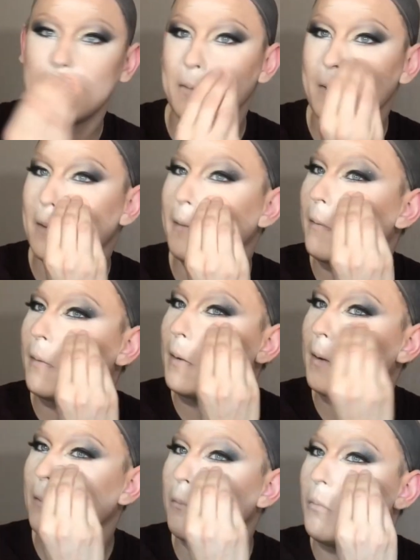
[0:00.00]
Oh,
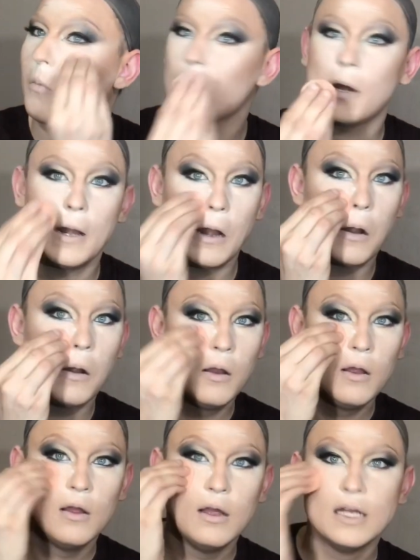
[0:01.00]
more here.
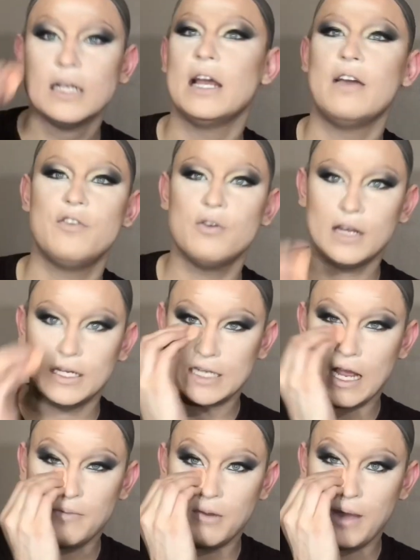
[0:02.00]
If you get a
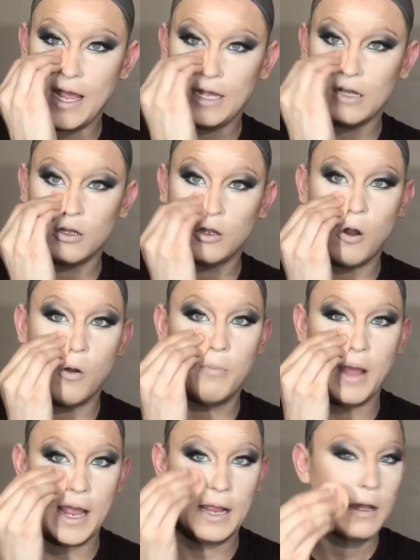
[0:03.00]
time to bake, go
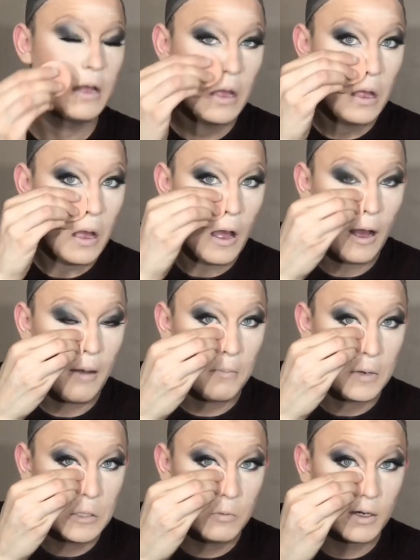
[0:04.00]
bake.
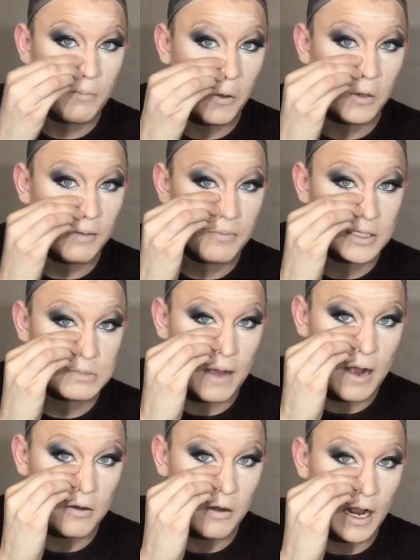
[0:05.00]
You want to pull up this
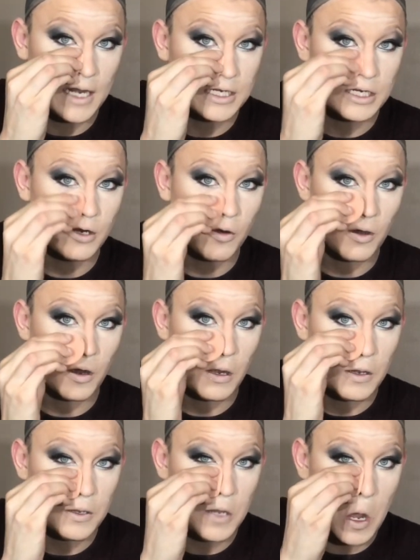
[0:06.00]
powder onto your
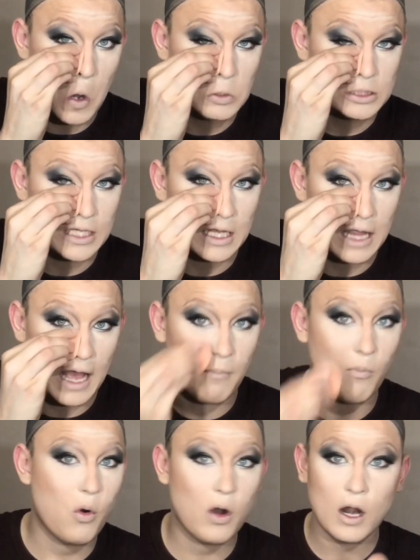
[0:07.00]
nose a
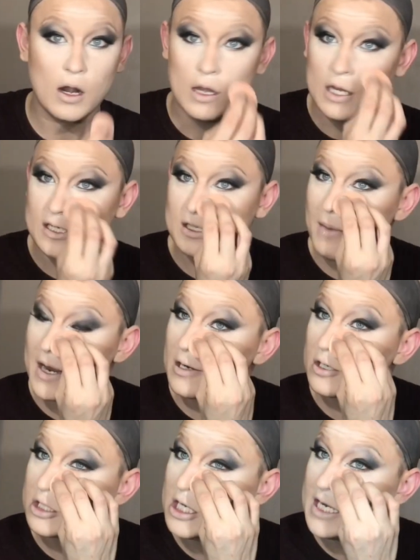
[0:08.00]
lot more to make
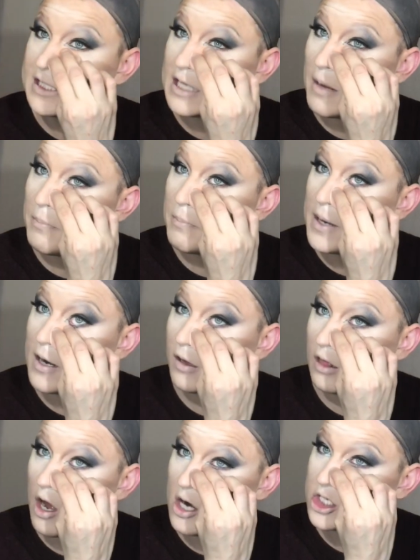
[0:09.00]
your cheeks appear
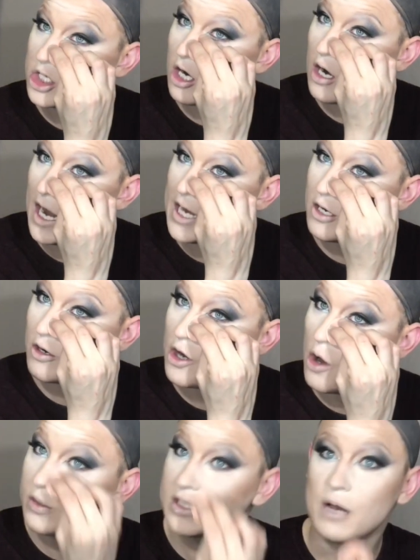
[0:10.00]
larger and your
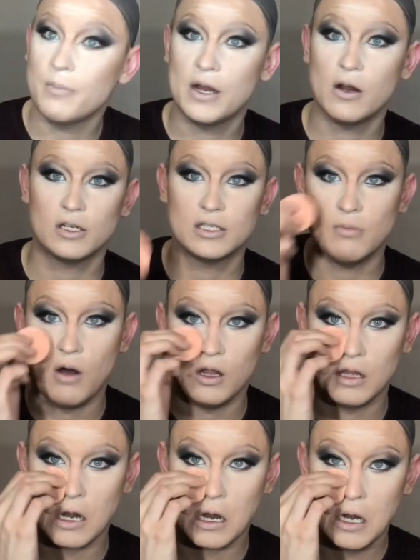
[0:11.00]
nose appear
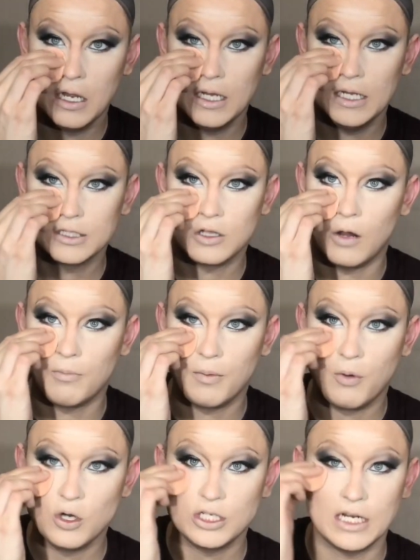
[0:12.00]
smaller. It's called
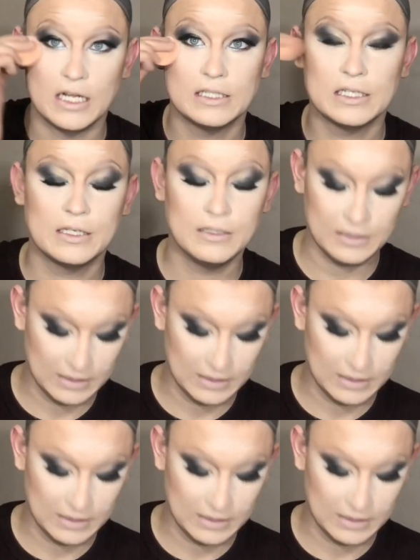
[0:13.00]
proportionizing.